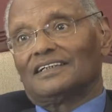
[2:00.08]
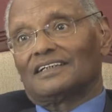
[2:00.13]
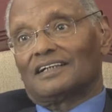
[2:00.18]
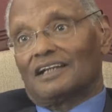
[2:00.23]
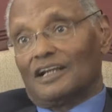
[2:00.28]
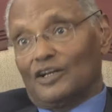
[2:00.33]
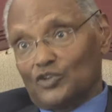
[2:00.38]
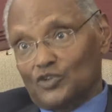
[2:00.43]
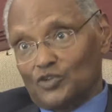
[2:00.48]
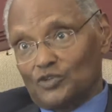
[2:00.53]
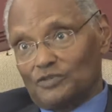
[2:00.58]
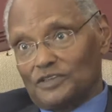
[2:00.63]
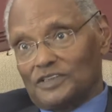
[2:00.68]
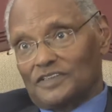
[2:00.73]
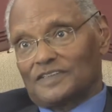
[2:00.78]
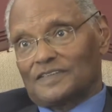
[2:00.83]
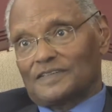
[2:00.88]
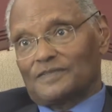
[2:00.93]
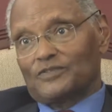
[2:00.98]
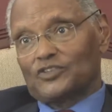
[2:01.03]
Clausewitz,
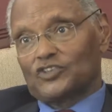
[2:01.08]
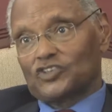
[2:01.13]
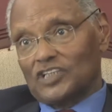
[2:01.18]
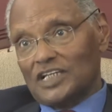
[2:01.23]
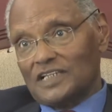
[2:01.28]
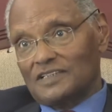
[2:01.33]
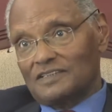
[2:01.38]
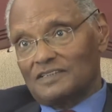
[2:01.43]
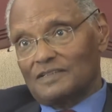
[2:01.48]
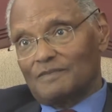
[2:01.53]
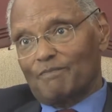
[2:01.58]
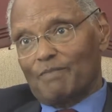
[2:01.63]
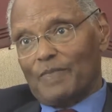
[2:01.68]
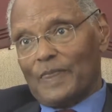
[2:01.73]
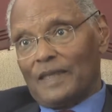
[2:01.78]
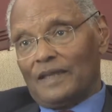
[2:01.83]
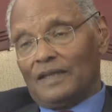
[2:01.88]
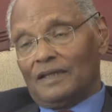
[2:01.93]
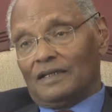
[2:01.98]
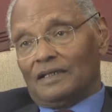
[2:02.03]
stated,
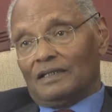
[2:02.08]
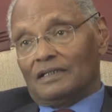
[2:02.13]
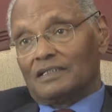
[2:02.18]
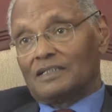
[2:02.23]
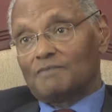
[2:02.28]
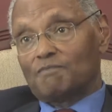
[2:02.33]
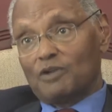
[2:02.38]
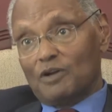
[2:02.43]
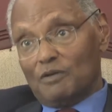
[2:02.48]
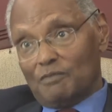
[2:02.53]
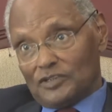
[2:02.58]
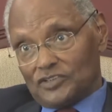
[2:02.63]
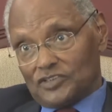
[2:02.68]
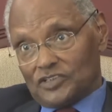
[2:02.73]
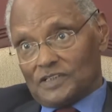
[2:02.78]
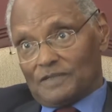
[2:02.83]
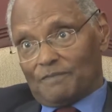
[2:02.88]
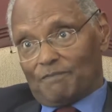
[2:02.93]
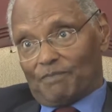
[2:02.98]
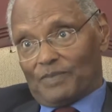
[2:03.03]

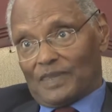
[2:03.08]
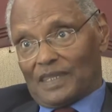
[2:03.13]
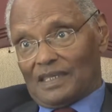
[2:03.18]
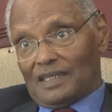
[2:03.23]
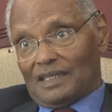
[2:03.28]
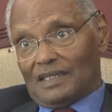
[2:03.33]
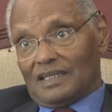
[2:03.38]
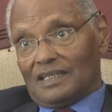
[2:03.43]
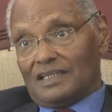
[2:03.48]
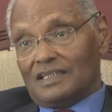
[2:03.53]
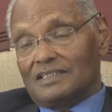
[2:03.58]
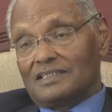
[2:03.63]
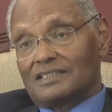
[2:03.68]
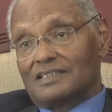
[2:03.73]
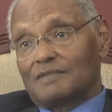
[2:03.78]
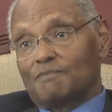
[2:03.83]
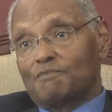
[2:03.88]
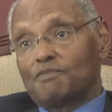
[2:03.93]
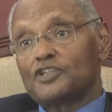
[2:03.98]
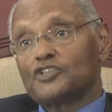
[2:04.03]
diplomacy is
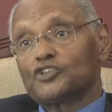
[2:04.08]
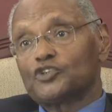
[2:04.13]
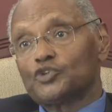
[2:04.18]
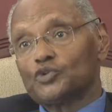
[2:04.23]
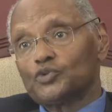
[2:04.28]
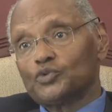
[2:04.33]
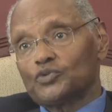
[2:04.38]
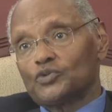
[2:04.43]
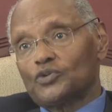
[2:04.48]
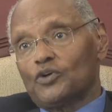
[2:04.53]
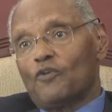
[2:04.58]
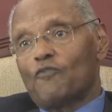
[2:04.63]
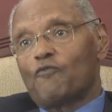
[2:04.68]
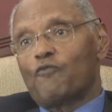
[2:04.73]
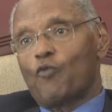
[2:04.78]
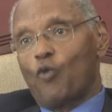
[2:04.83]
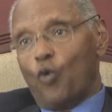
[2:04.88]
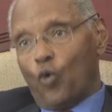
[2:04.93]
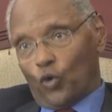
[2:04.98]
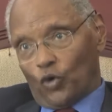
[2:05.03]
the pursuit of
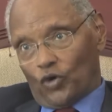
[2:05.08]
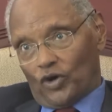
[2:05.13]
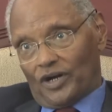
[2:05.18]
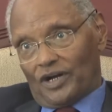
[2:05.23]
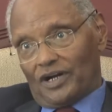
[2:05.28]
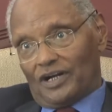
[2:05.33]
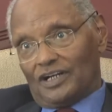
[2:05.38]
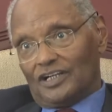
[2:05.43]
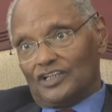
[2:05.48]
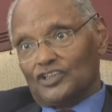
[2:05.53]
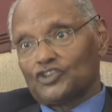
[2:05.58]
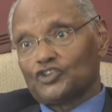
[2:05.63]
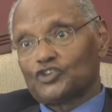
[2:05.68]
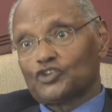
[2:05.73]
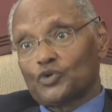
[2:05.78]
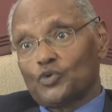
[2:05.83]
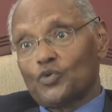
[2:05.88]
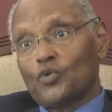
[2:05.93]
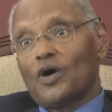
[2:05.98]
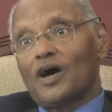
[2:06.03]
war
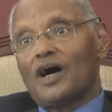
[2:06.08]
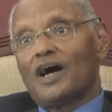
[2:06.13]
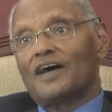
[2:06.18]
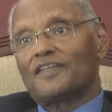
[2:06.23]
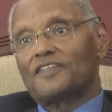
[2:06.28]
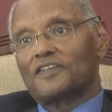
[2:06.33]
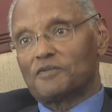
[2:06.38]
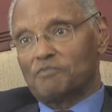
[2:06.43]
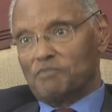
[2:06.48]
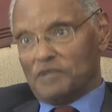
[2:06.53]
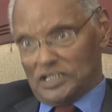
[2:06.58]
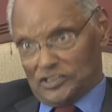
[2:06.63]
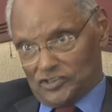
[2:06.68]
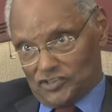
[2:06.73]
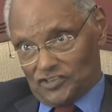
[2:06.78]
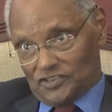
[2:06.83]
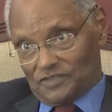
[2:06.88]
through other means.